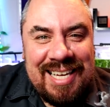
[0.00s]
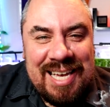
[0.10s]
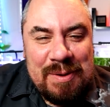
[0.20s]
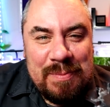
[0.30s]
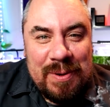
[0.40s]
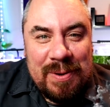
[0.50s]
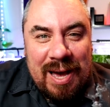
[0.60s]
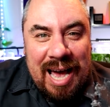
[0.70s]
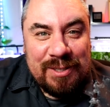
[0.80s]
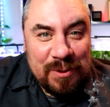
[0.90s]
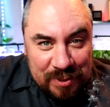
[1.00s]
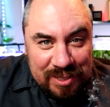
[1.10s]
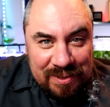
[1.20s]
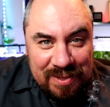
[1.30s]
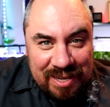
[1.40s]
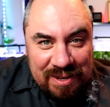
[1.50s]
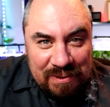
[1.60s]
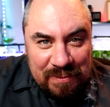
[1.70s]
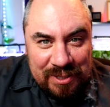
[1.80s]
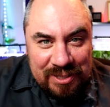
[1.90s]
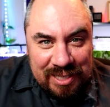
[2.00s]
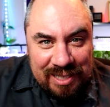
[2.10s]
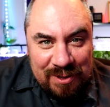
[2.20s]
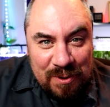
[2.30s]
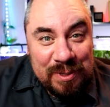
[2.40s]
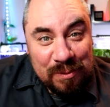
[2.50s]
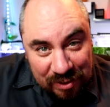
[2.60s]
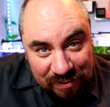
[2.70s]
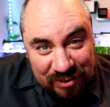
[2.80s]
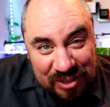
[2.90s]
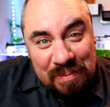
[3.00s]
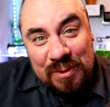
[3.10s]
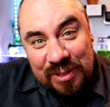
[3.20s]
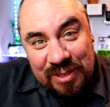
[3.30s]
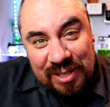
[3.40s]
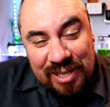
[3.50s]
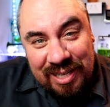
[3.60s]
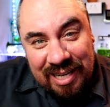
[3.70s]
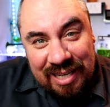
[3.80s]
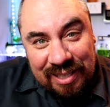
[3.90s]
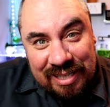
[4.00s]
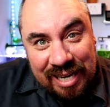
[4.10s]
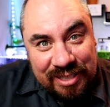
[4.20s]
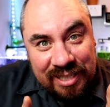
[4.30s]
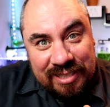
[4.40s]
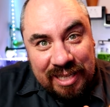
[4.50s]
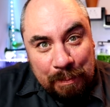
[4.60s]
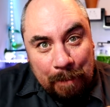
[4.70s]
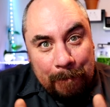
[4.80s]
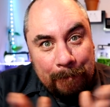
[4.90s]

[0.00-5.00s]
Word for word: Um, but as always, thank you for watching. Hope it's been of some use to you, and I'll catch you next time.